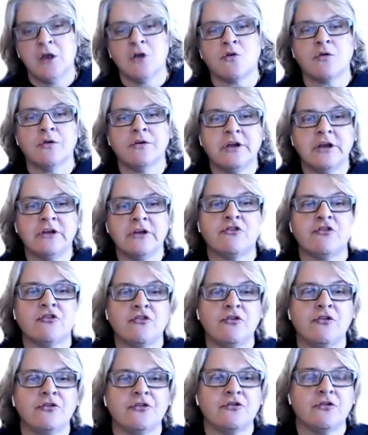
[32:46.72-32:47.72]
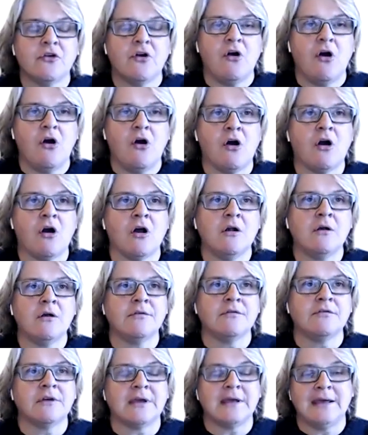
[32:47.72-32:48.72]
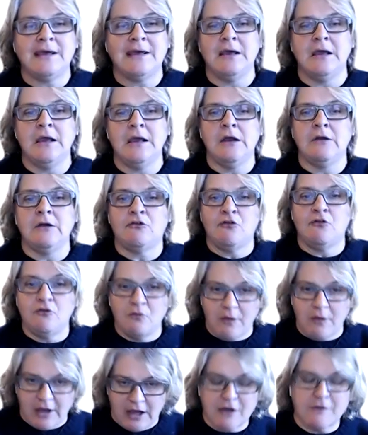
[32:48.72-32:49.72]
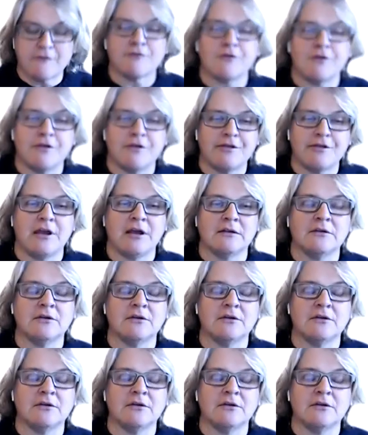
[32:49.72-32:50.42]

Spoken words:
credentials are the key to everything.